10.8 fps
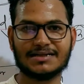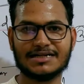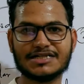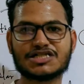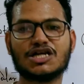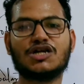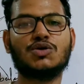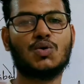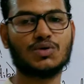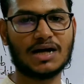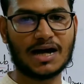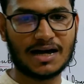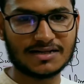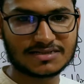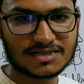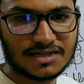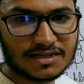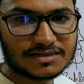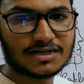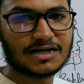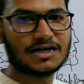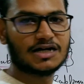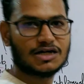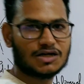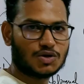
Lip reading: is known as the